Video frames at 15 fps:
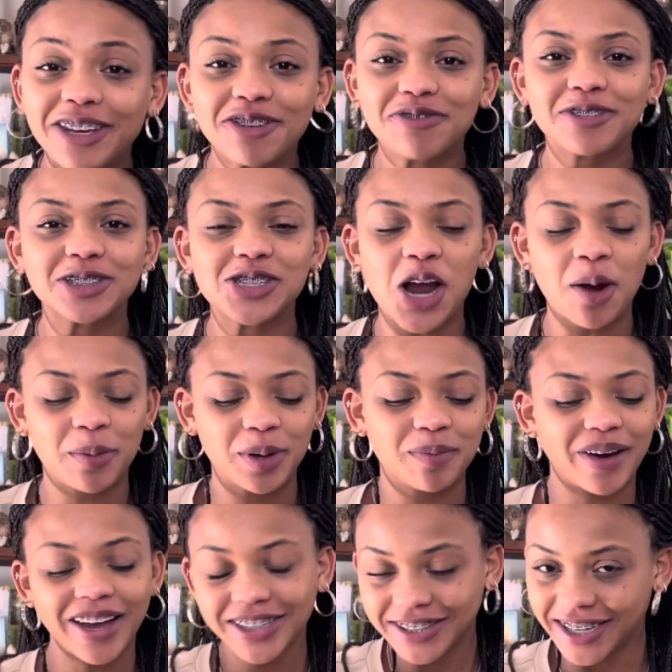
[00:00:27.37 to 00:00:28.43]
you for stopping
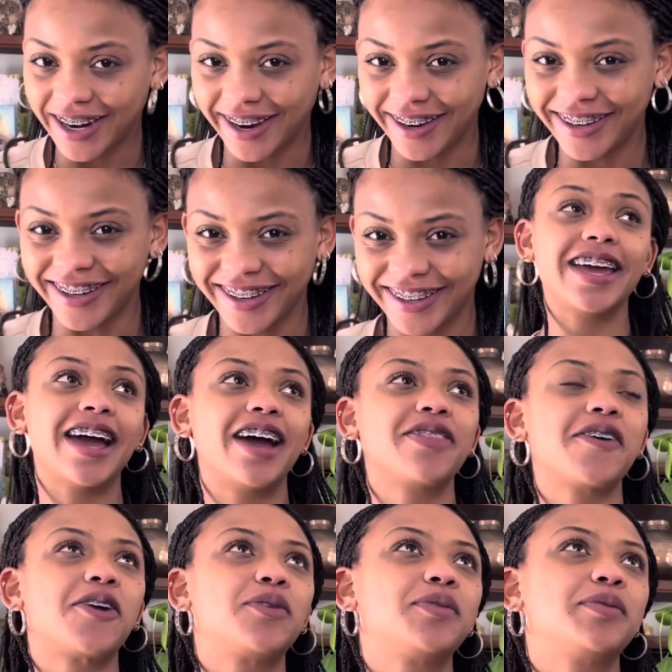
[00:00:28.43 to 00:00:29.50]
by today i
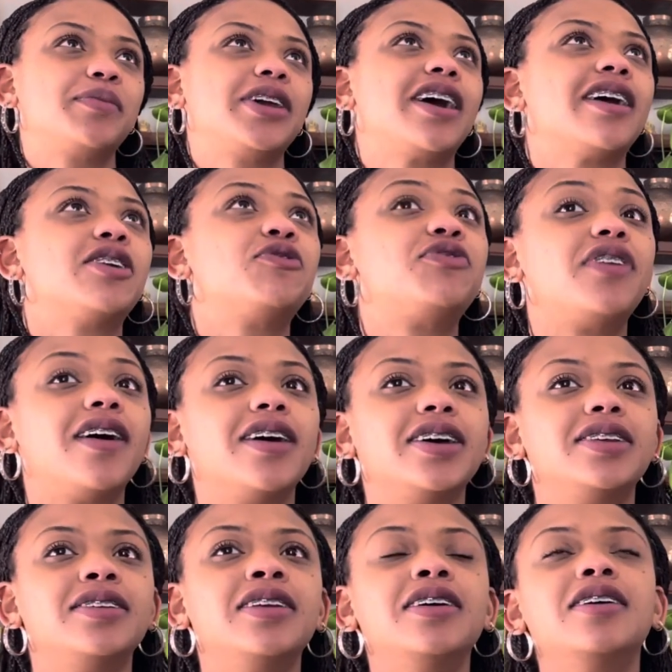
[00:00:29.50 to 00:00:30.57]
thought it would be kind of
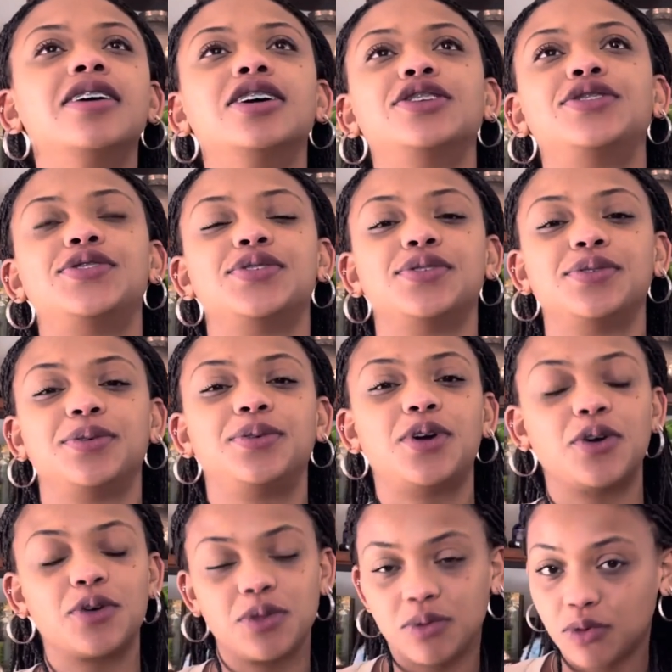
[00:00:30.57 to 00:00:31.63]
fun to
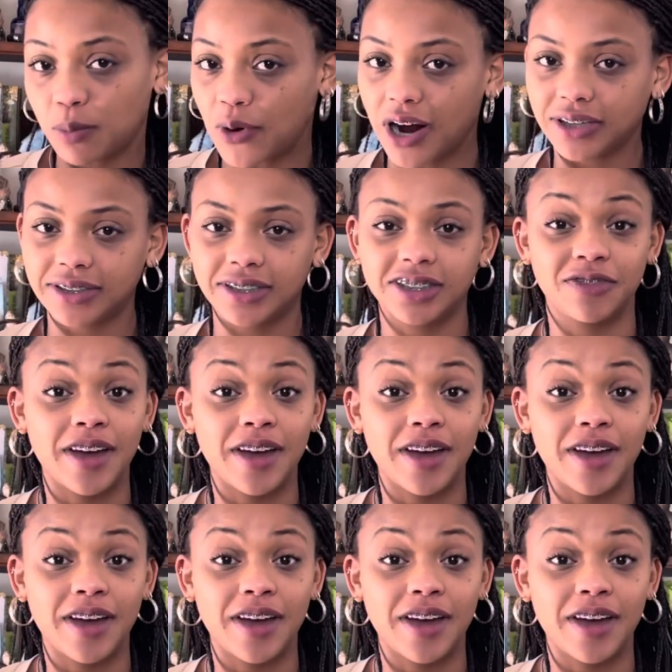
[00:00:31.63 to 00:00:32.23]
go through the process of